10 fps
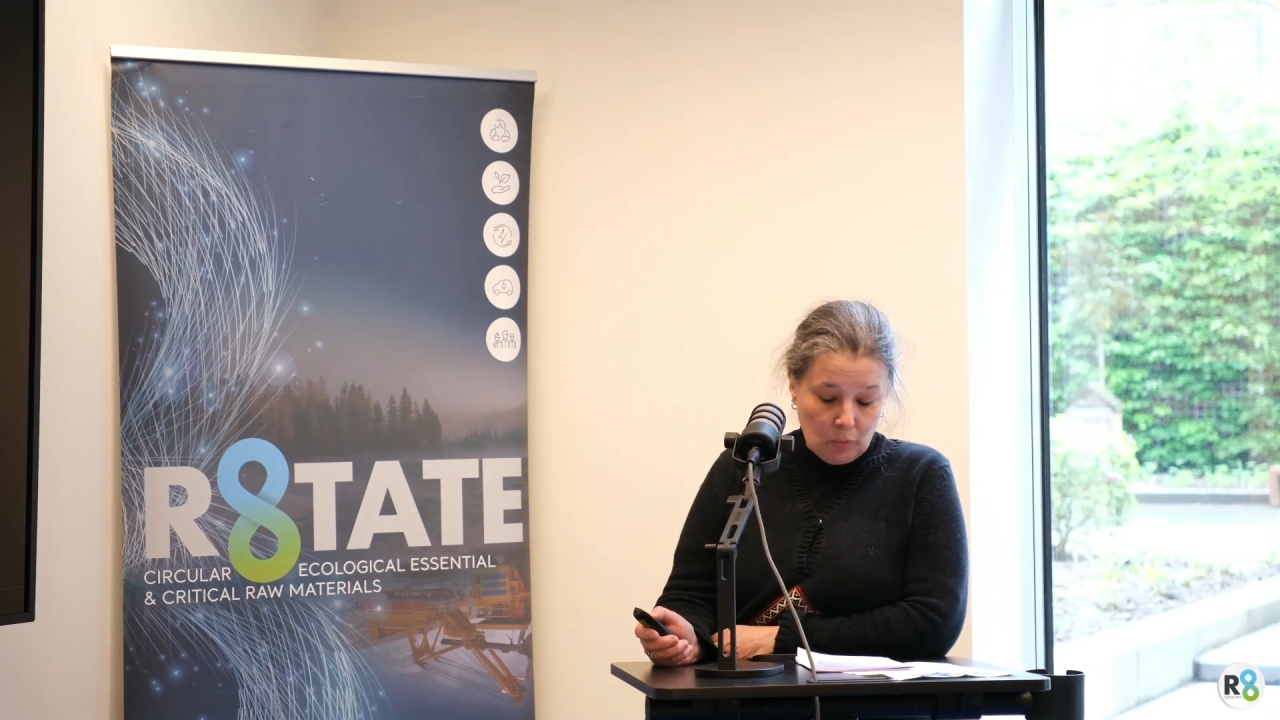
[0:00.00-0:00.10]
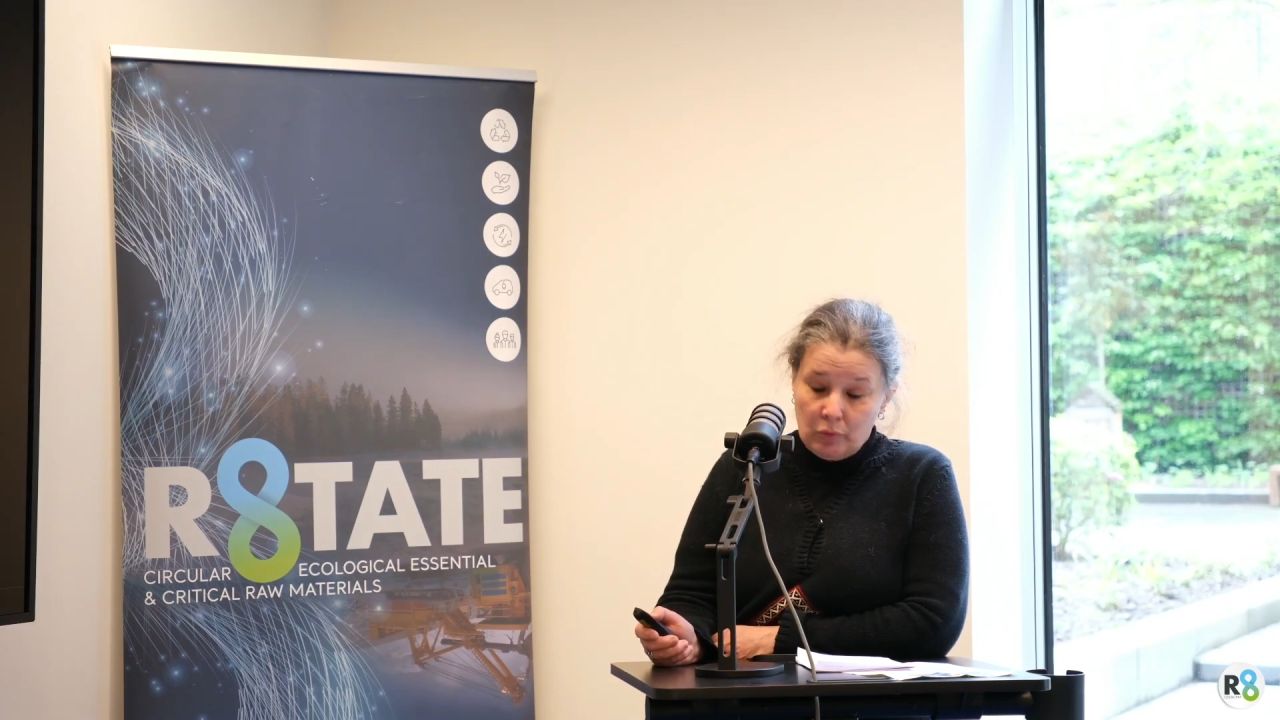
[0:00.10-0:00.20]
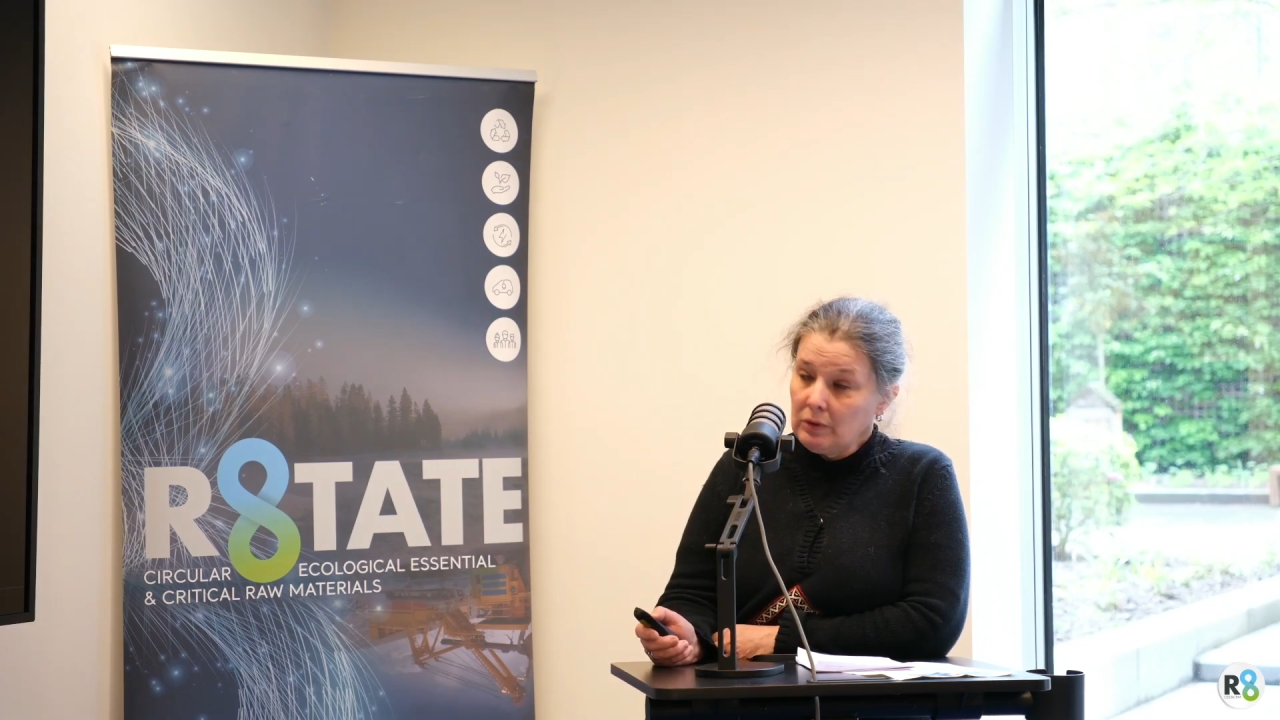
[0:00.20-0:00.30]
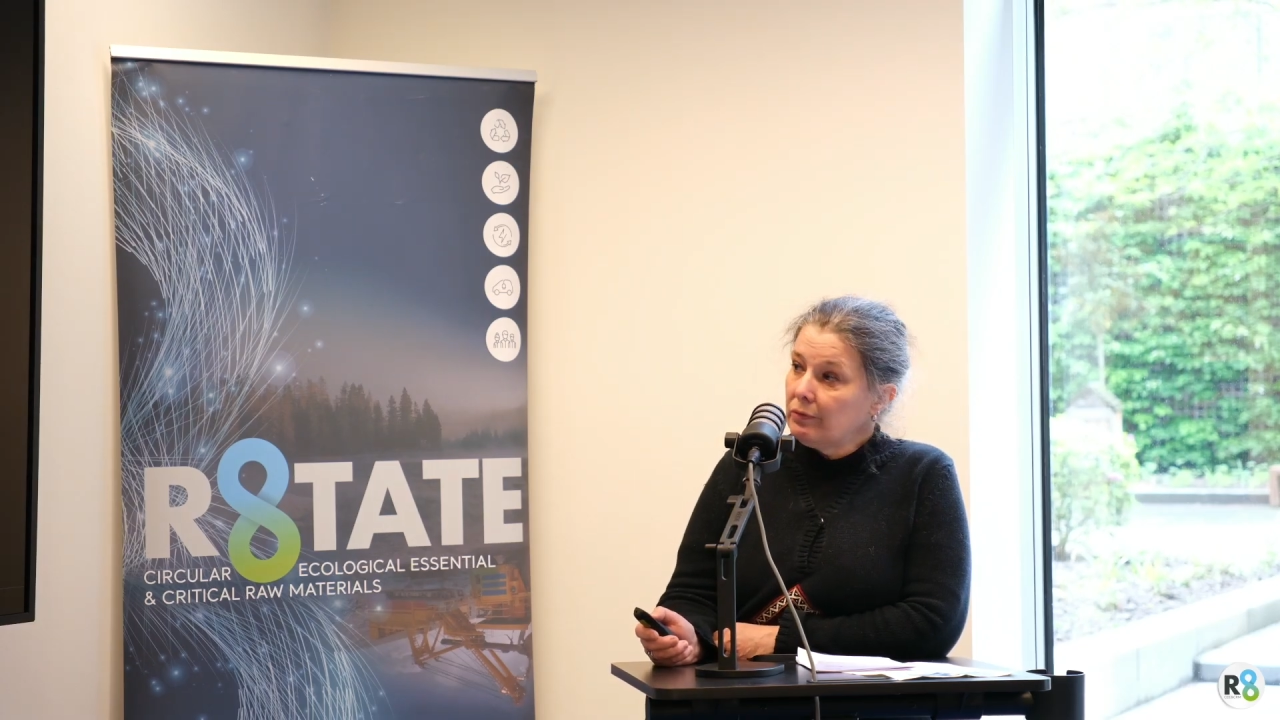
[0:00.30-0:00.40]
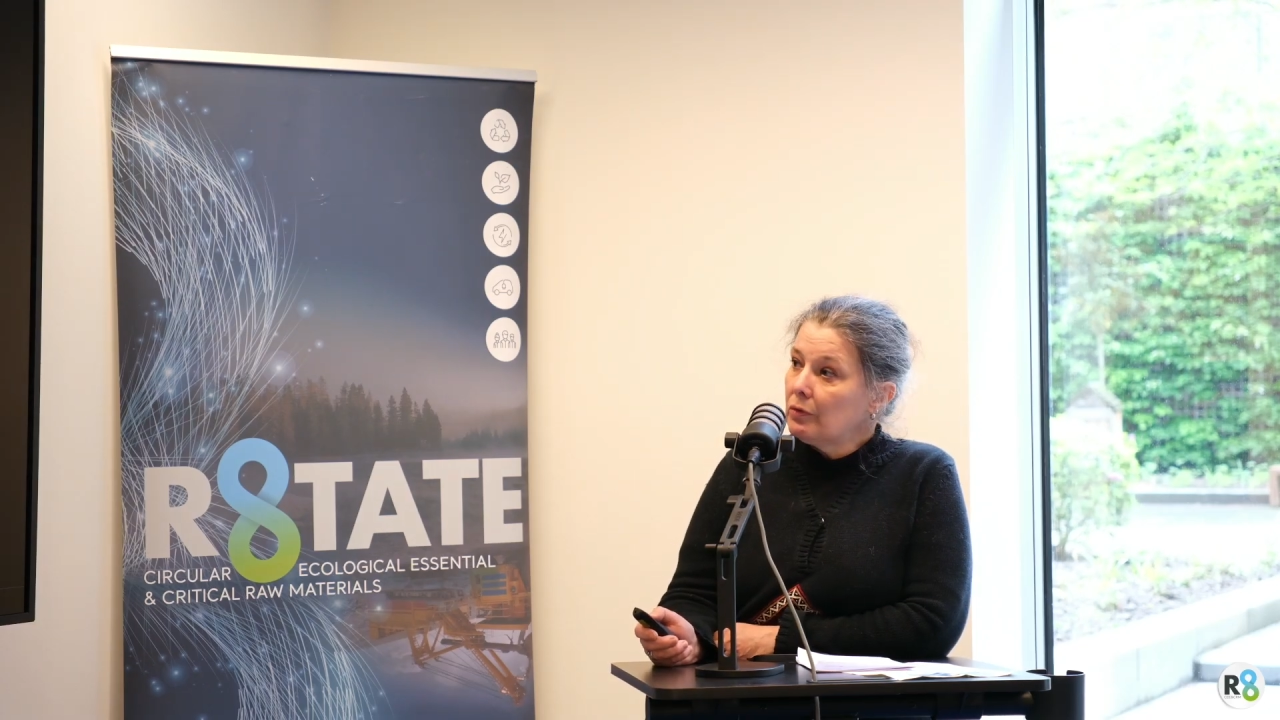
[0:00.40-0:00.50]

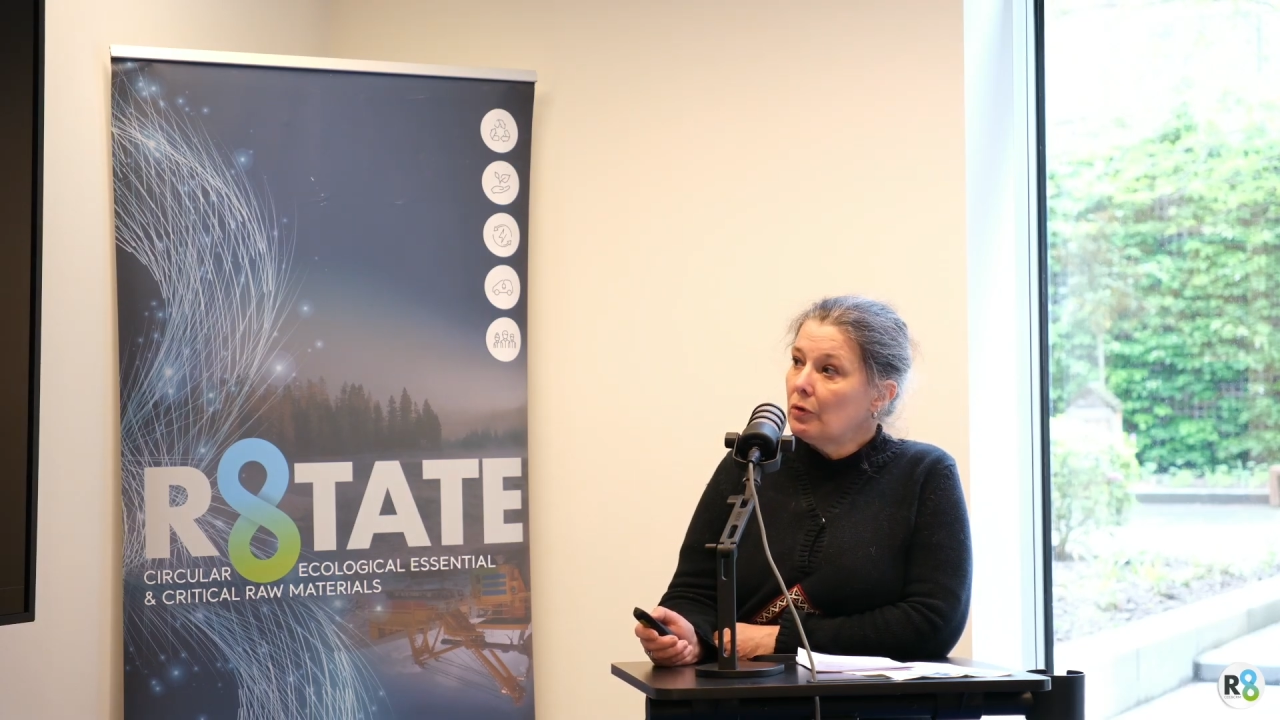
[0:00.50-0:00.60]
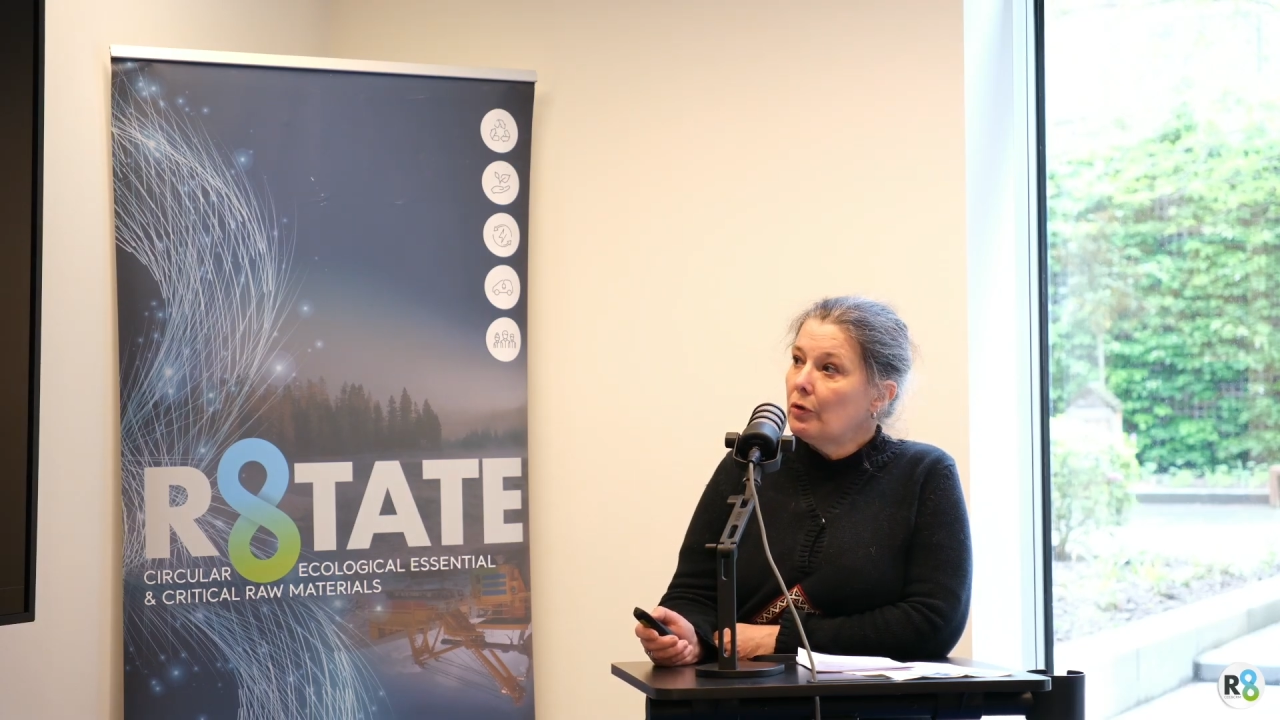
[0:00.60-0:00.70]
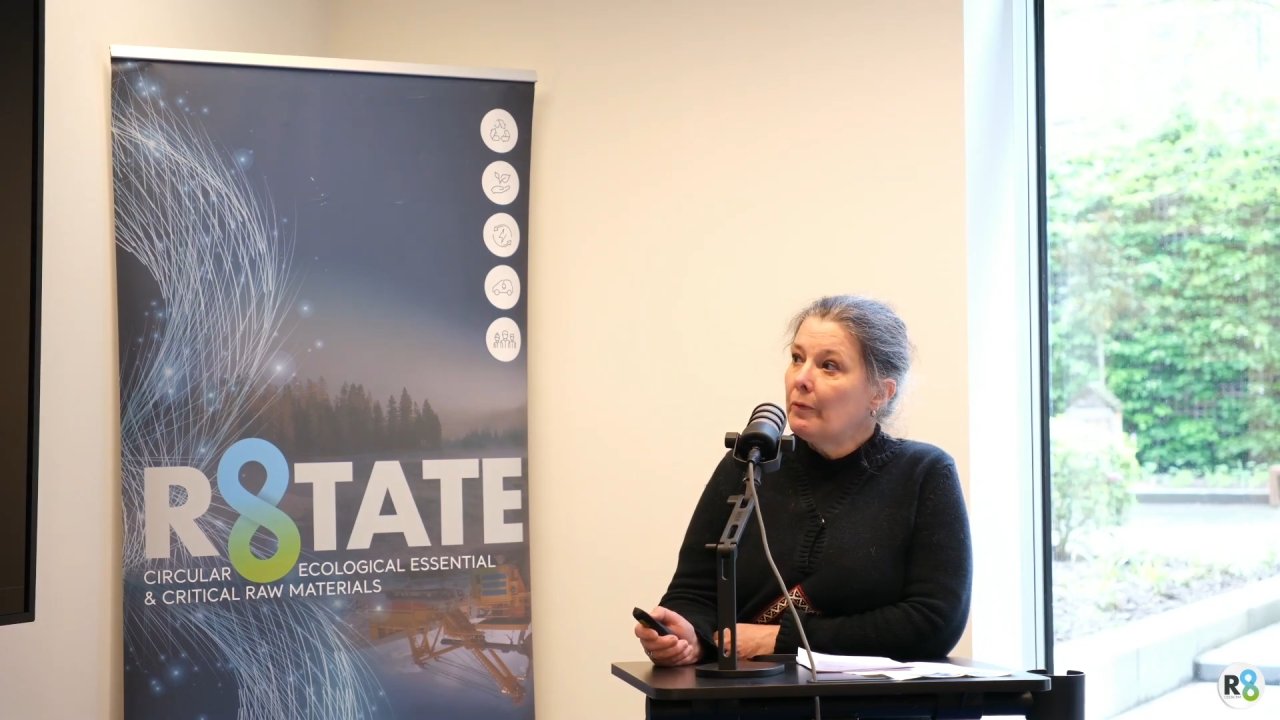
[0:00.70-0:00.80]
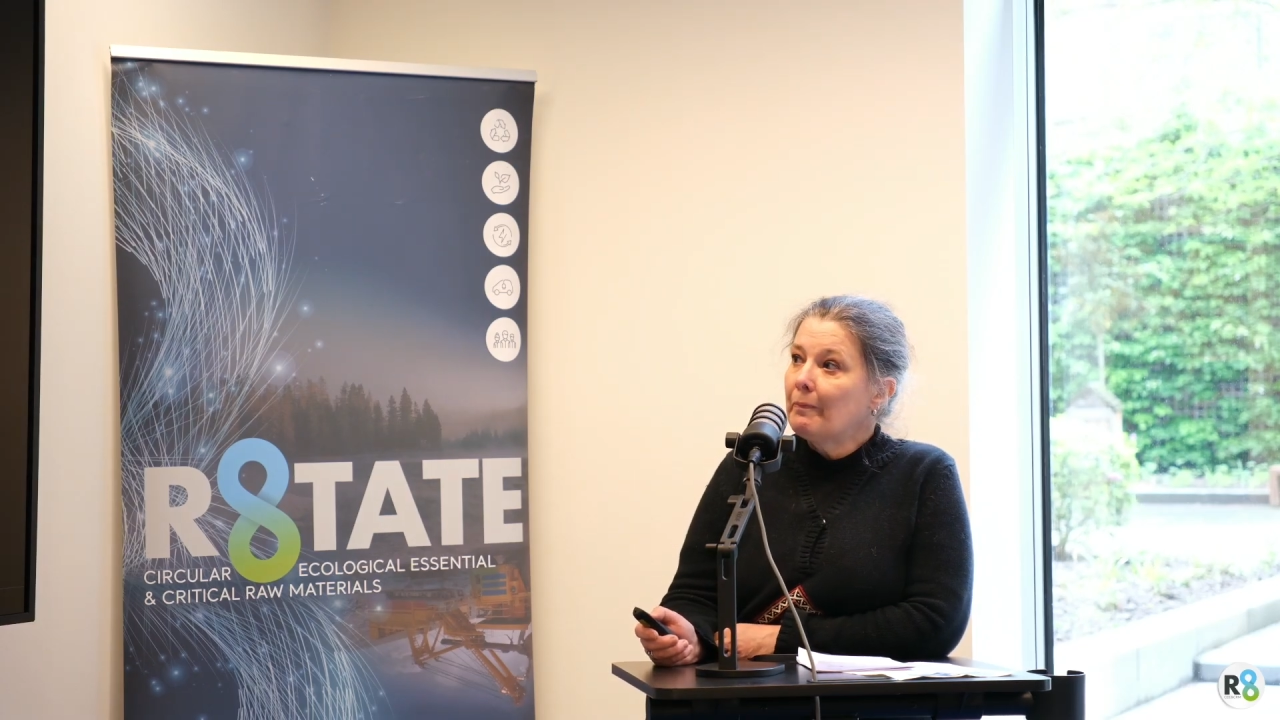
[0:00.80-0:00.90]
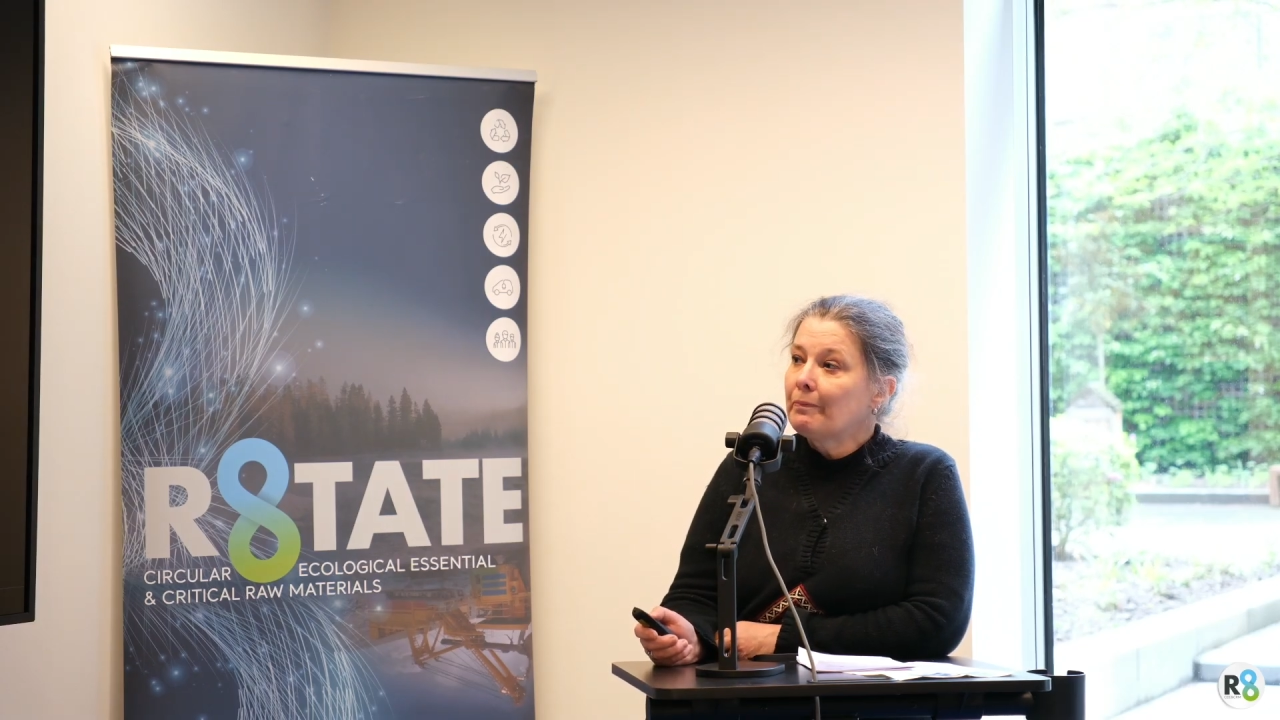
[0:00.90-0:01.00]
with a